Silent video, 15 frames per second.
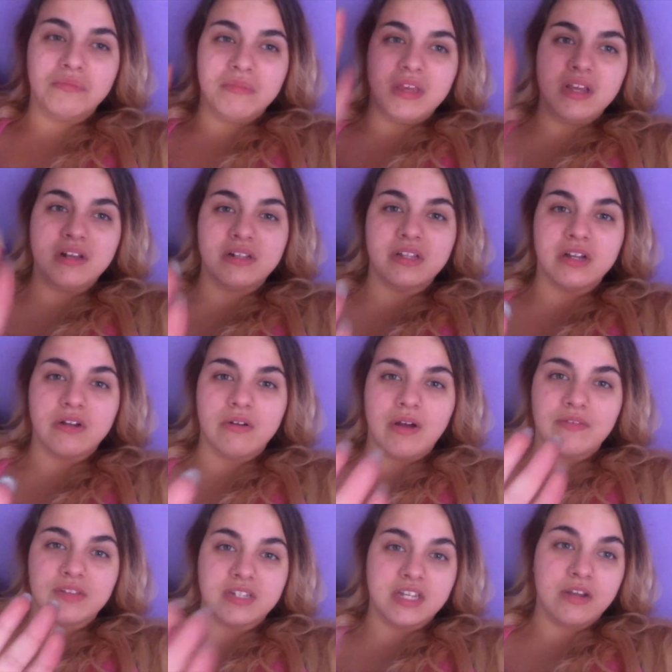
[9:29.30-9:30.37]
me and Claro
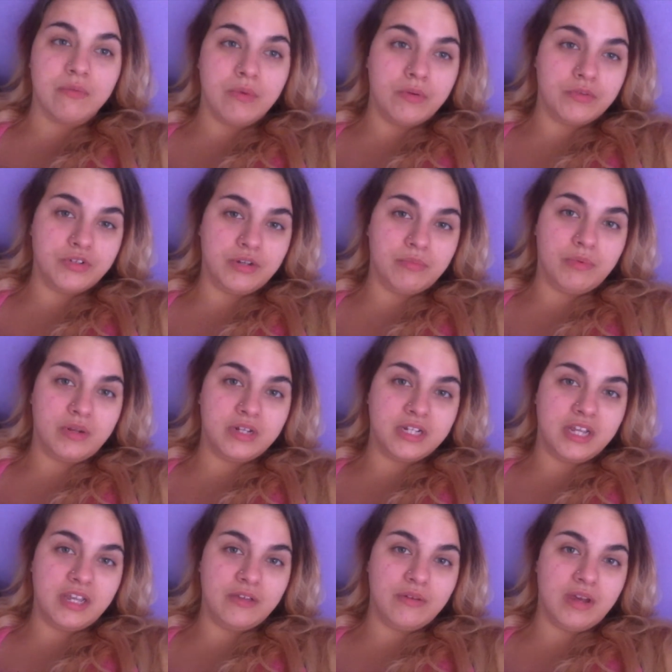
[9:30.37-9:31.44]
have to take a road trip one
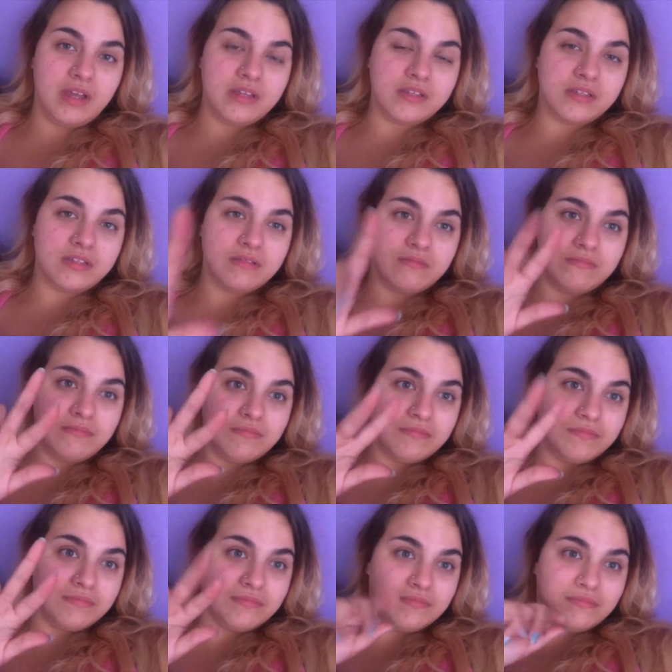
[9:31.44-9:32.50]
day, you guys.
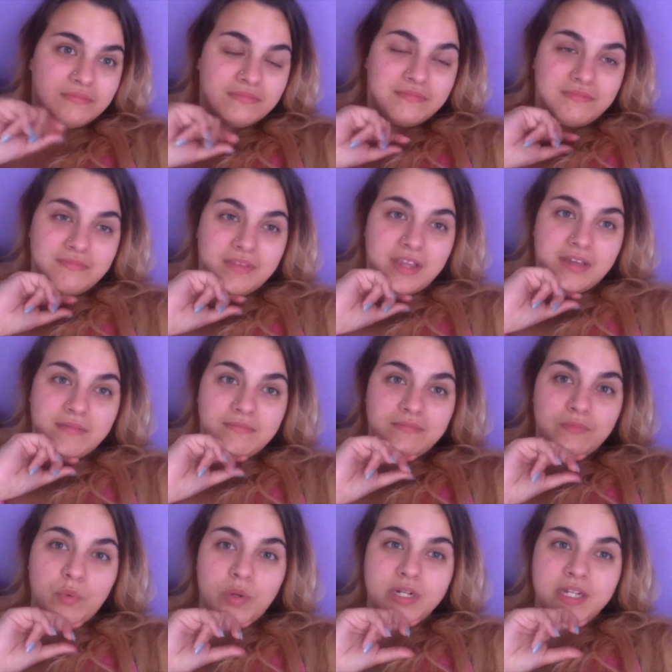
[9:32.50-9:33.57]
Like
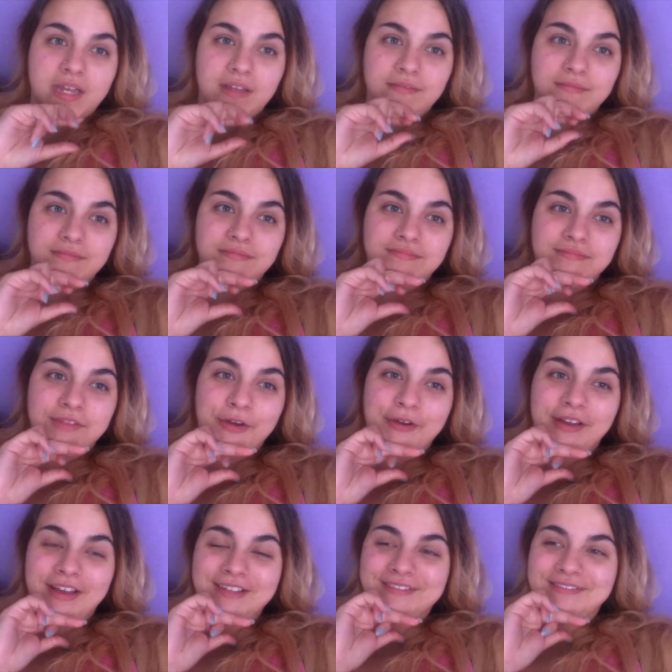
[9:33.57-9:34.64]
one day.
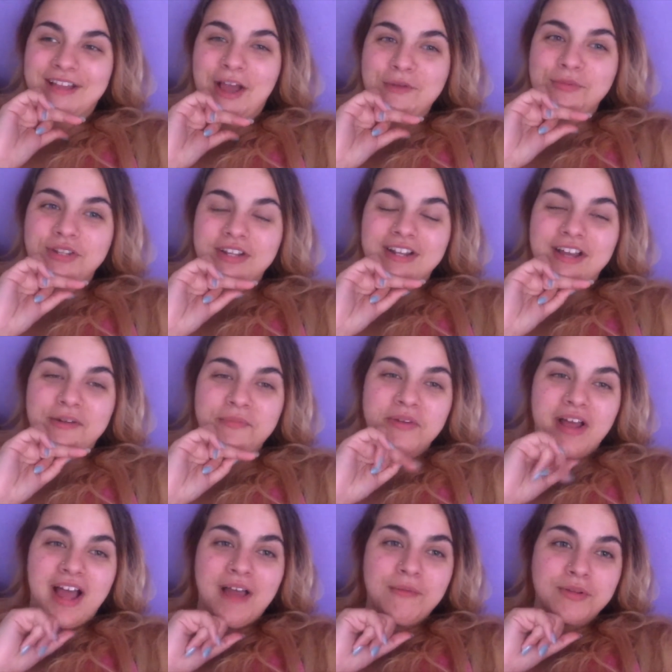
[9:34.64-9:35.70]
Okay. I'm done now. But
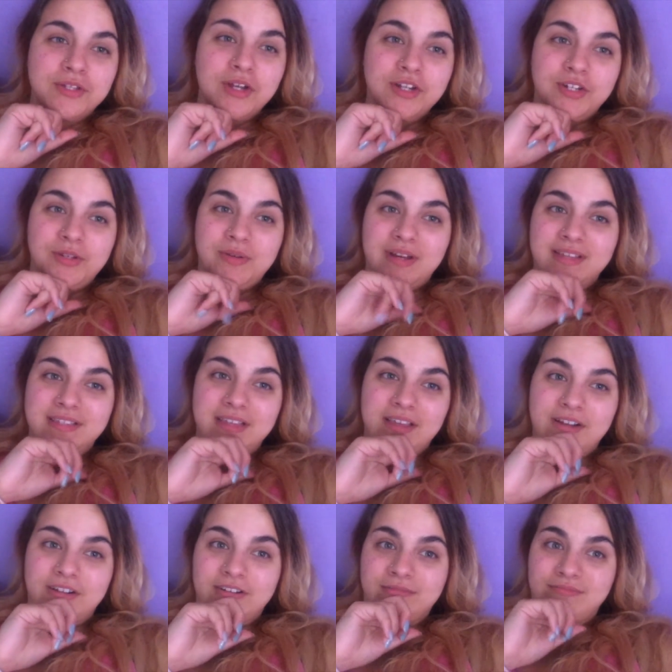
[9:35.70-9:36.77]
I will talk to you guys
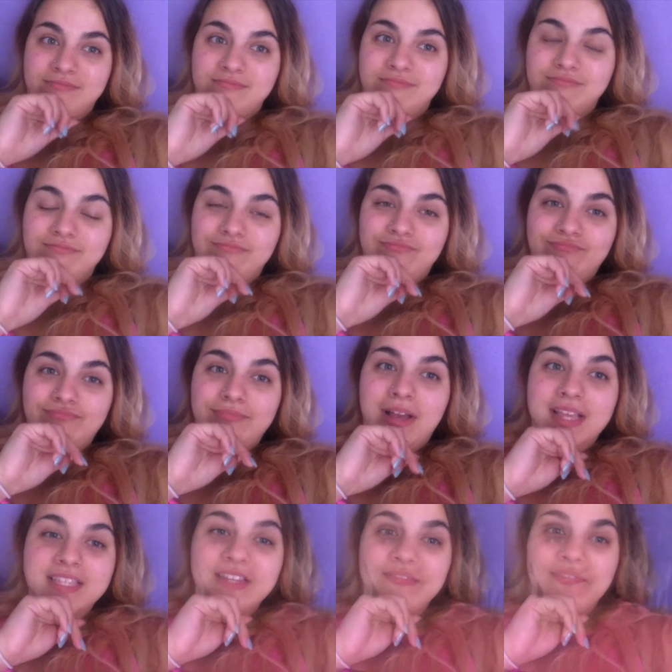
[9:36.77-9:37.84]
later.
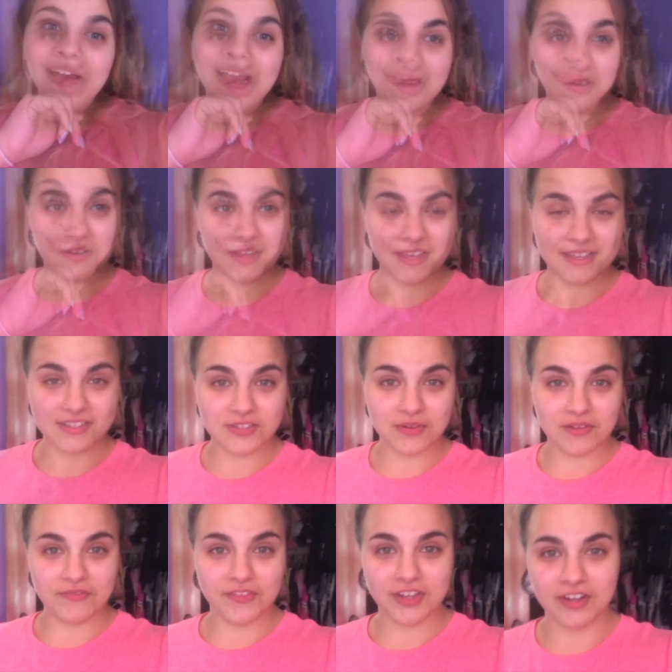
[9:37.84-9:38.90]
Positive vibes. Okay, so
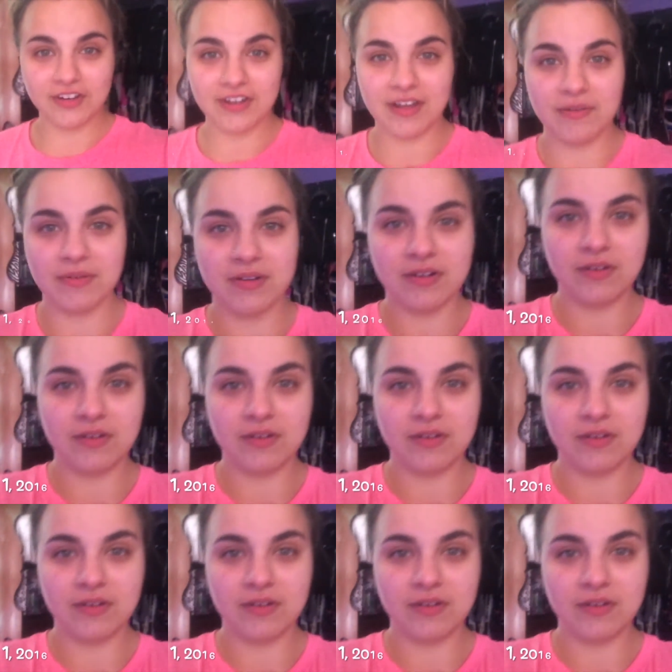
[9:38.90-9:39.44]
I figured I would.